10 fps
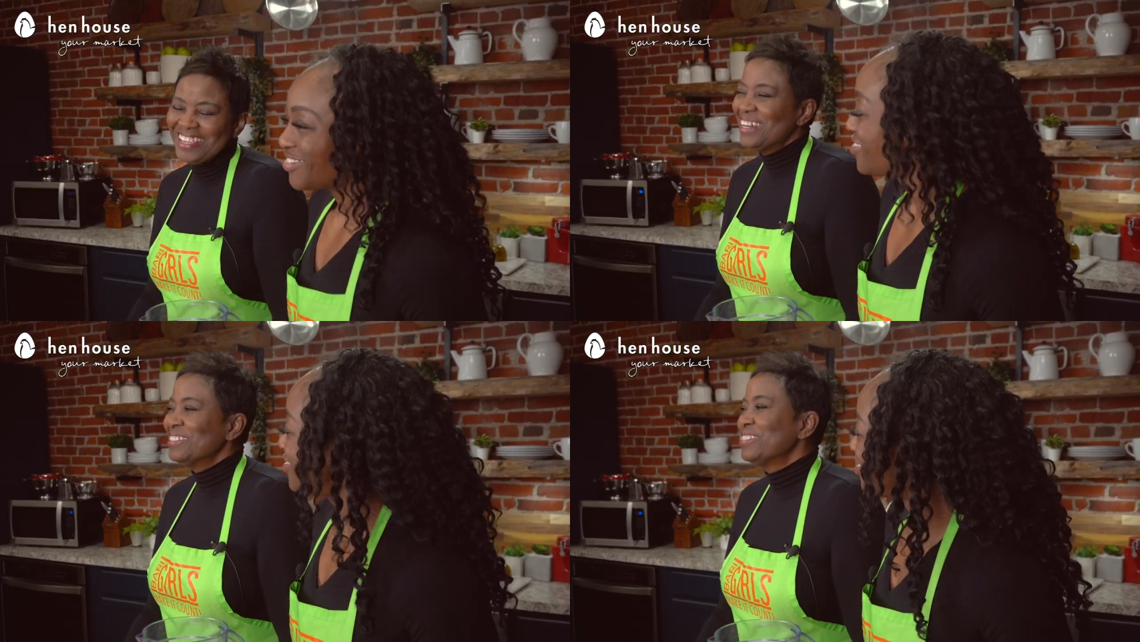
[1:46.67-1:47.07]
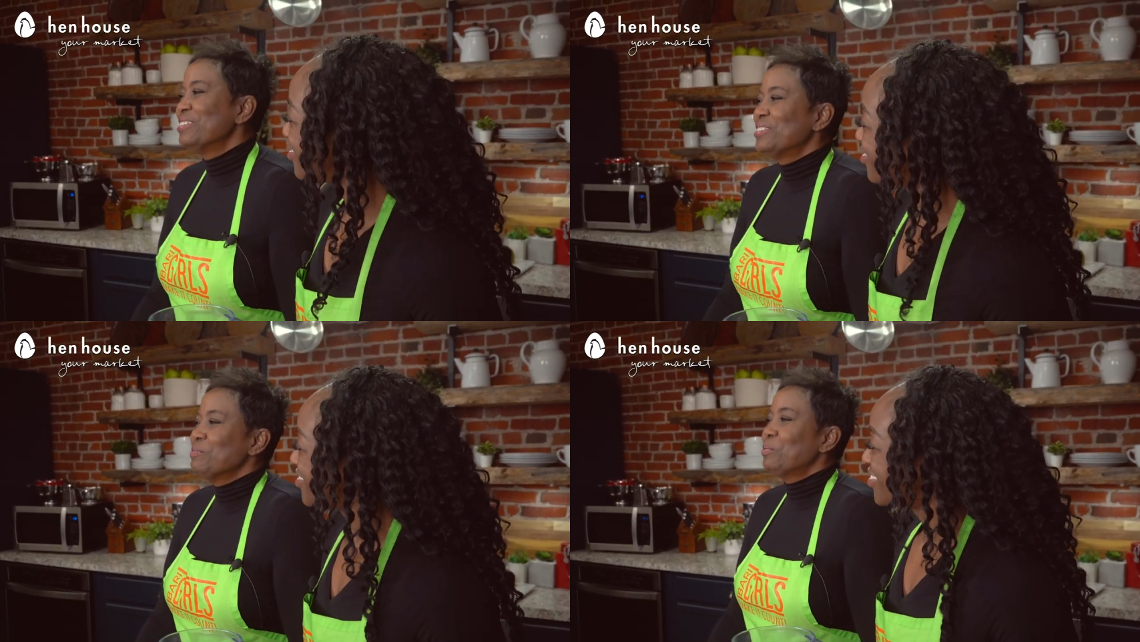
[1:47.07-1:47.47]
Speaker 1: It
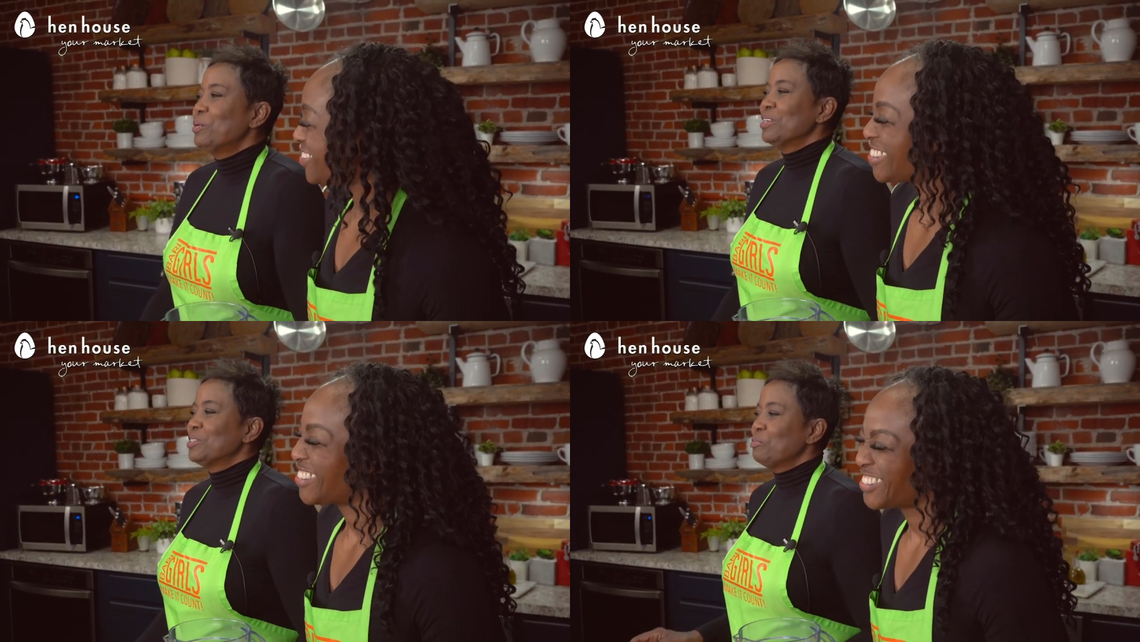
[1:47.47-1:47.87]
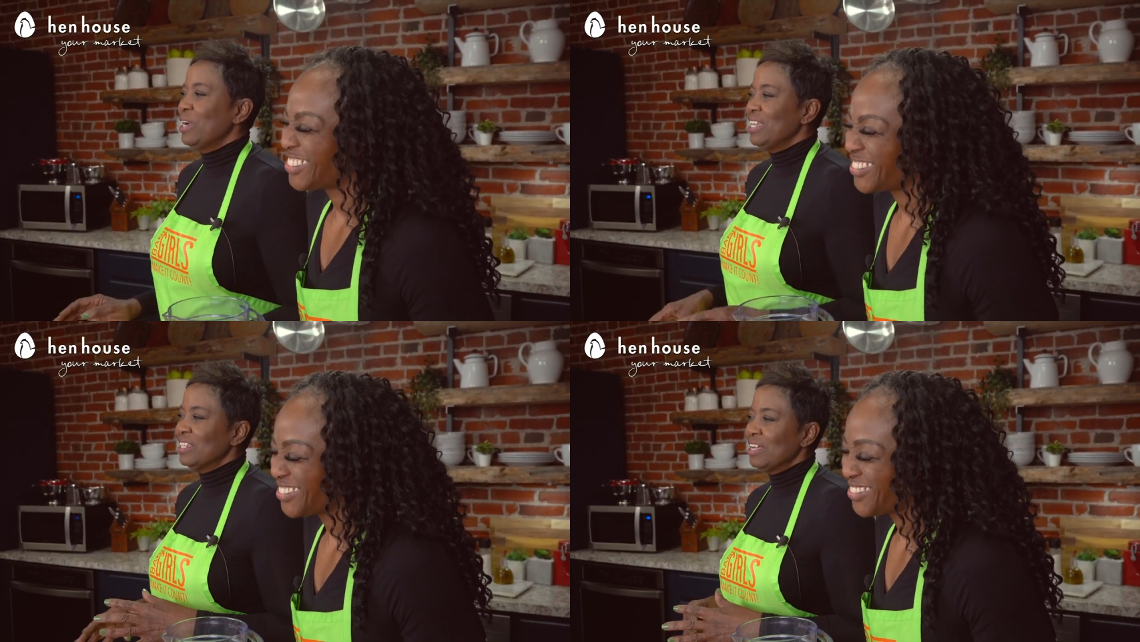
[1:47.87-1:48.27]
also supports
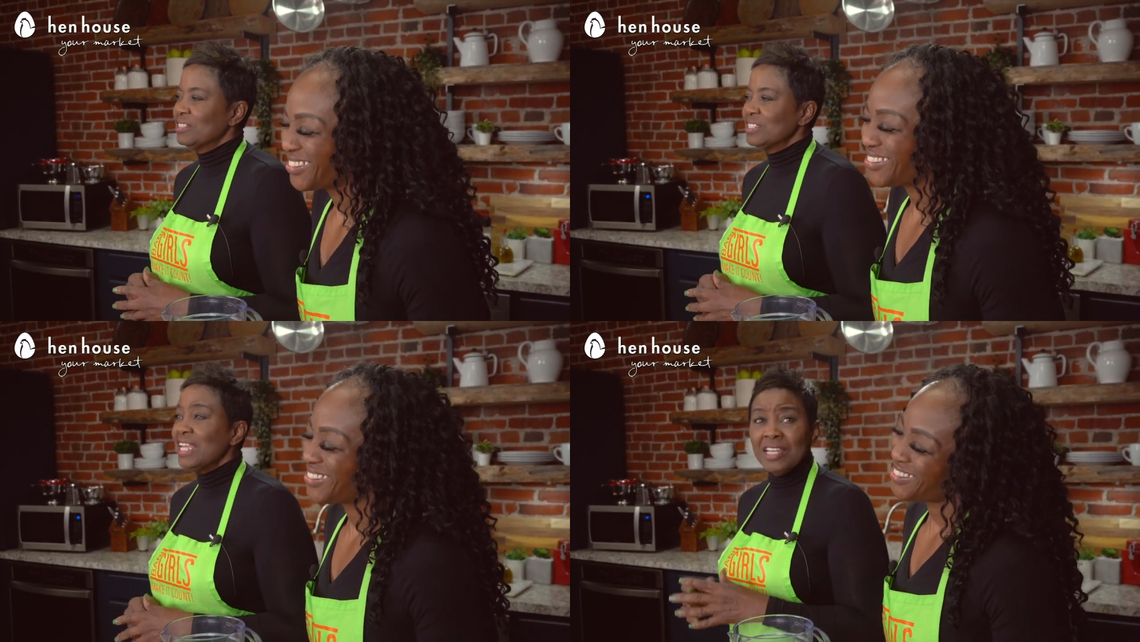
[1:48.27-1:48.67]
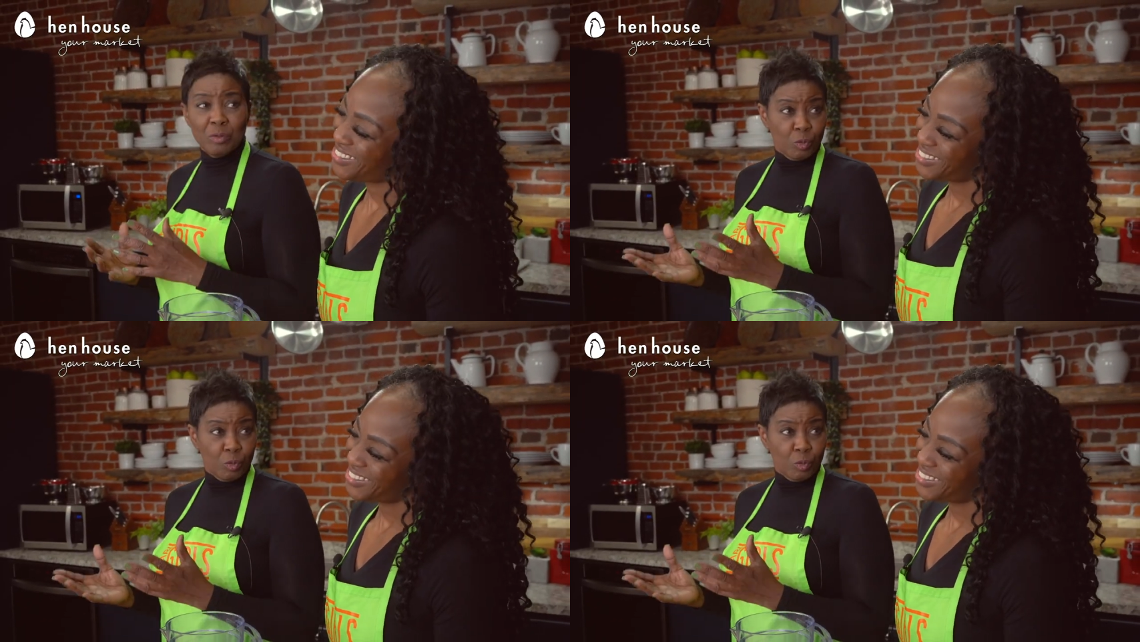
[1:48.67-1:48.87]
weight loss, and it